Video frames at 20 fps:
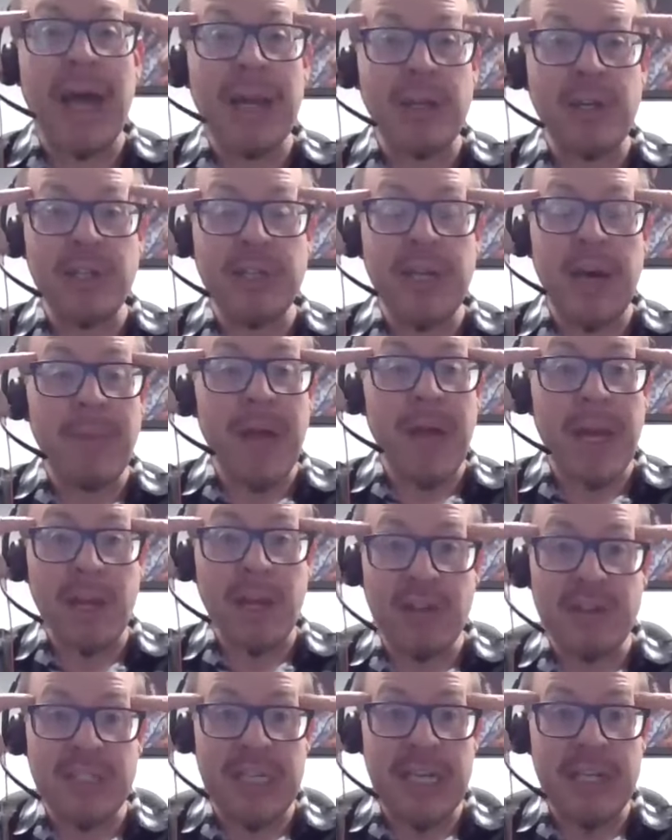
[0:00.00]
not a
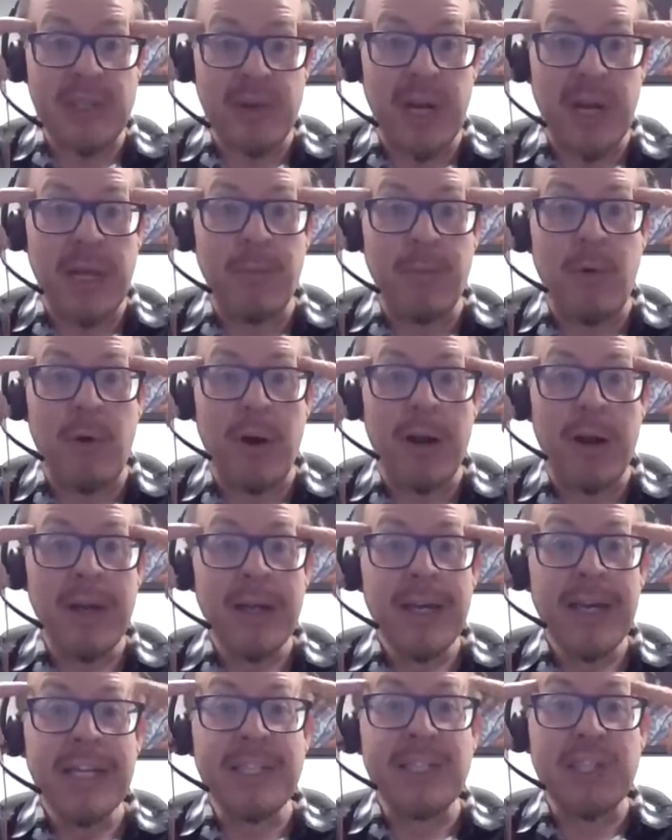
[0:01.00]
good teacher anymore.
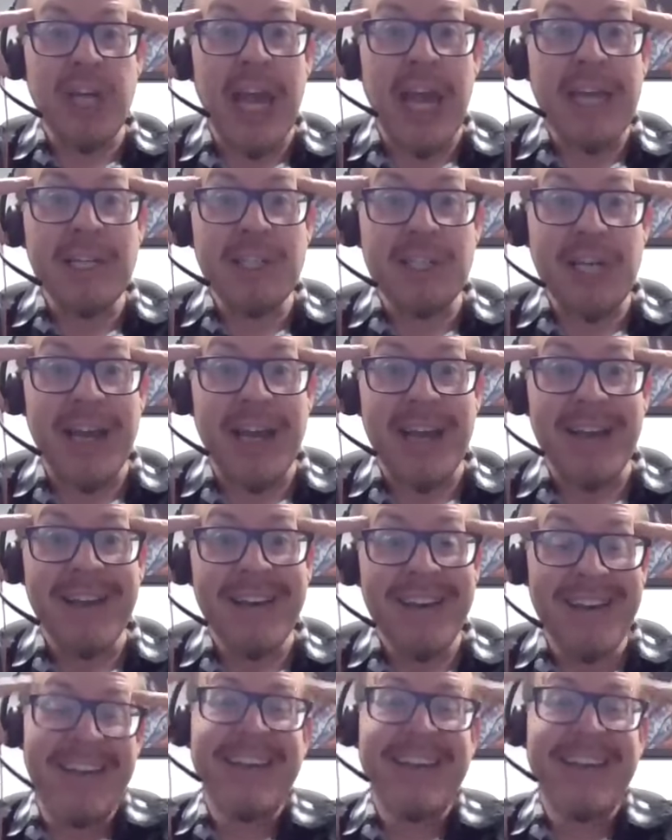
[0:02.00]
It's changing.